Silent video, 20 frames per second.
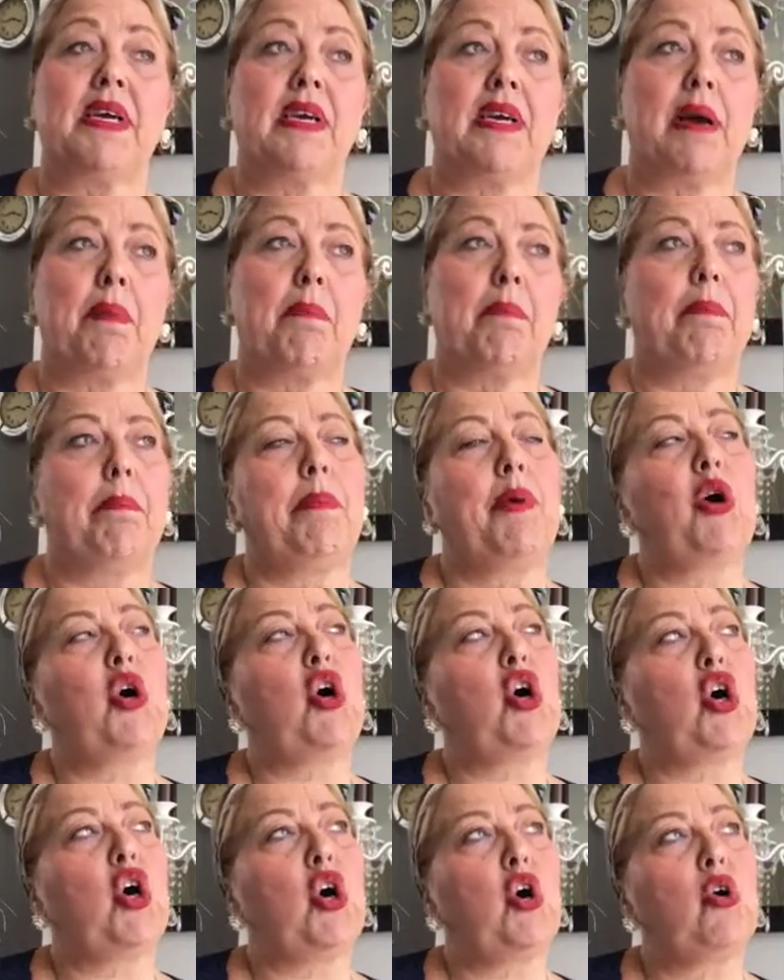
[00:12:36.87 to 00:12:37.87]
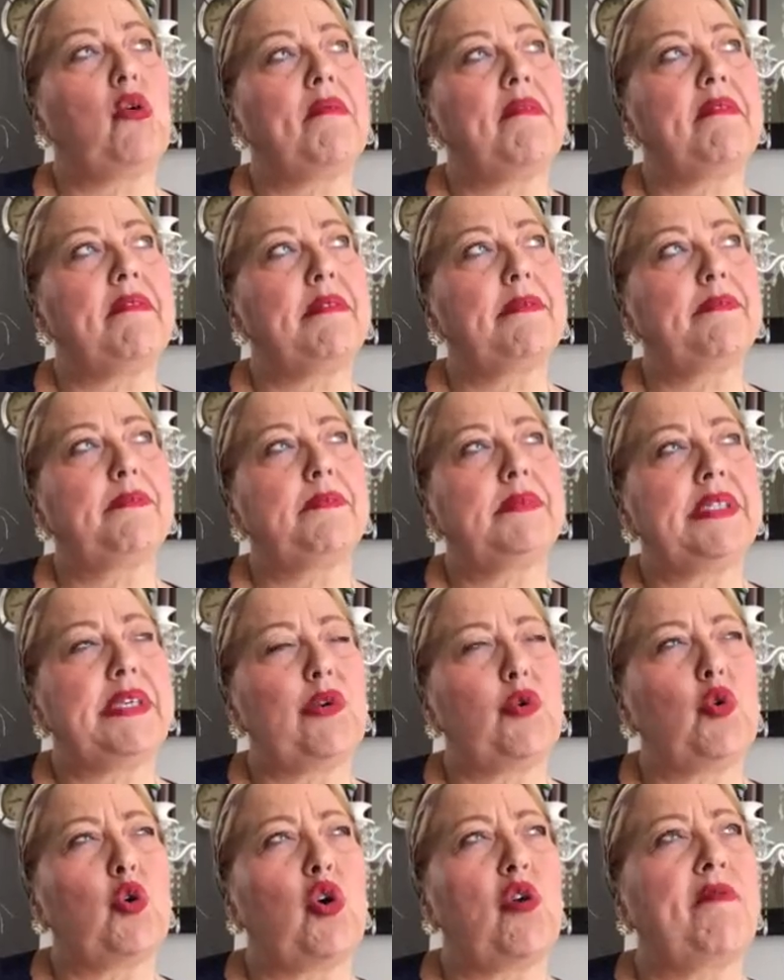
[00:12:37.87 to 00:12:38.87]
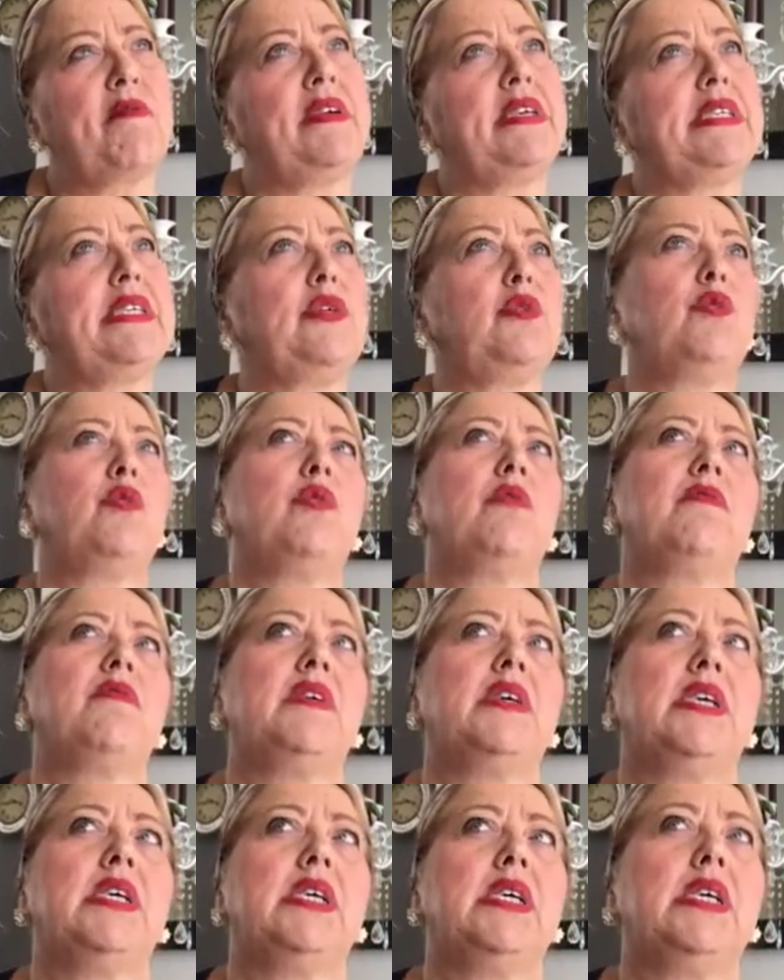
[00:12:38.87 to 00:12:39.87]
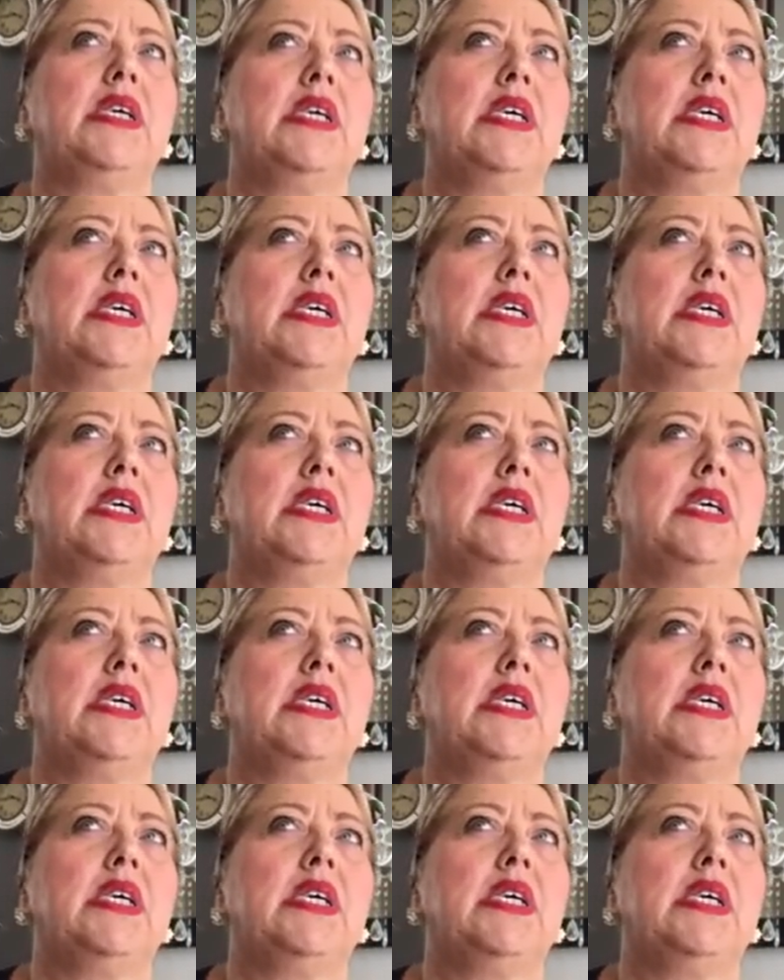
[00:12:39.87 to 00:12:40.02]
cup of tea or coffee.